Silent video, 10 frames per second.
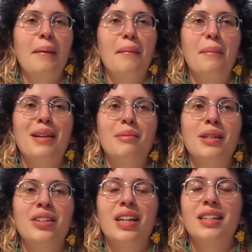Maybe
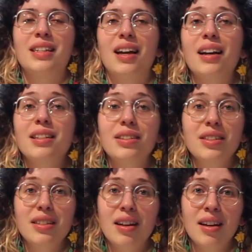you like to
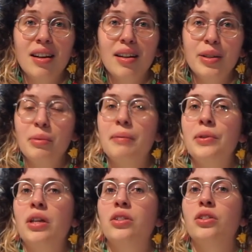exercise, maybe you
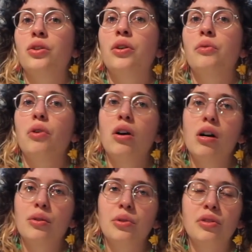like to go on a
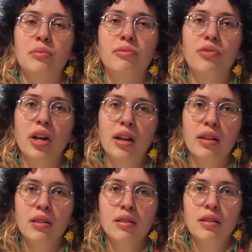walk with some
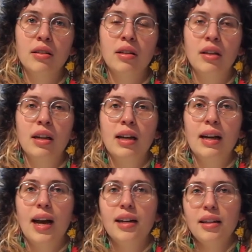friends.
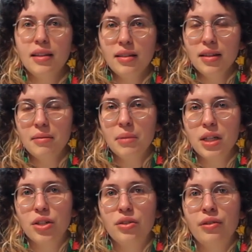Anything that
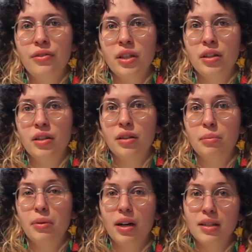makes you feel
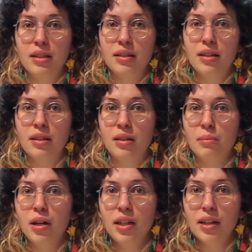present in your
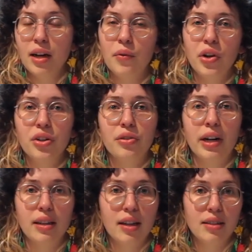body, I want you to
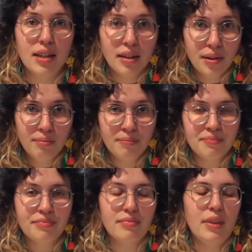write that down.
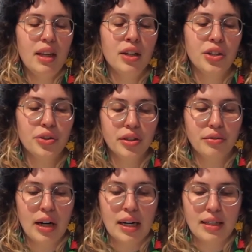You can
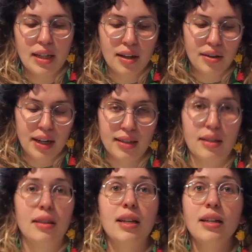write it down as a
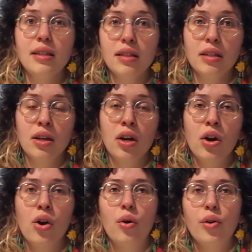list,
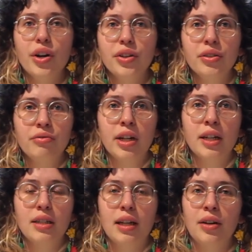or you can write
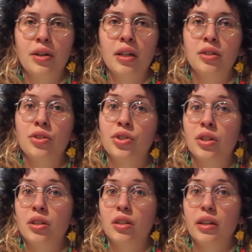it down as a
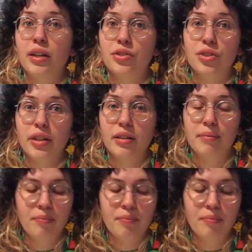journal entry.